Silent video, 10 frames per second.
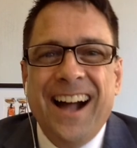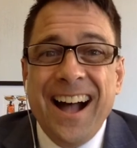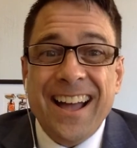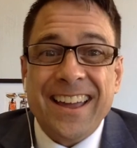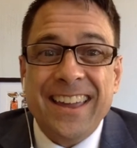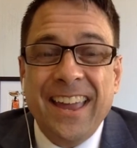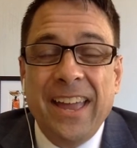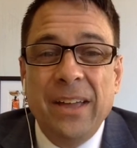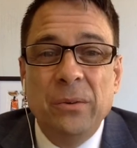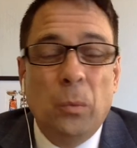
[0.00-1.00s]
Hi,
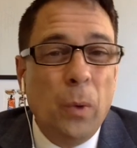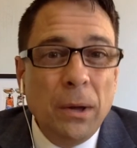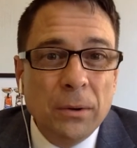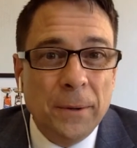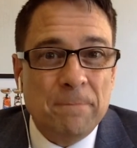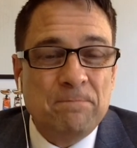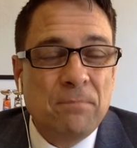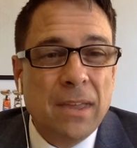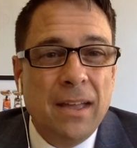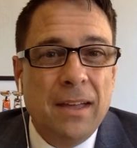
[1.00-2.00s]
and welcome.
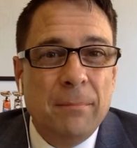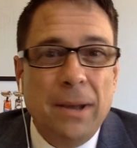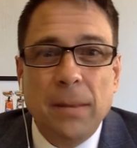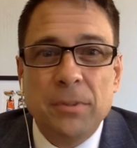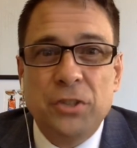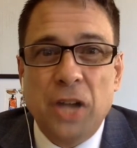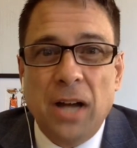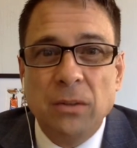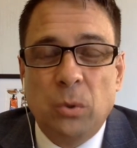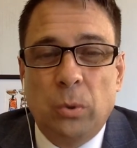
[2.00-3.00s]
My name is
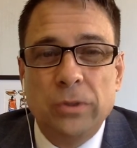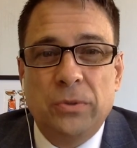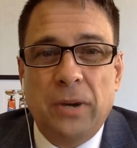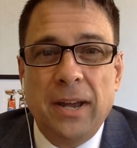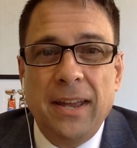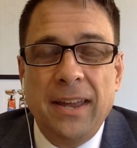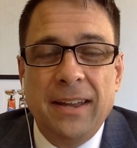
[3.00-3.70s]
John Cordray,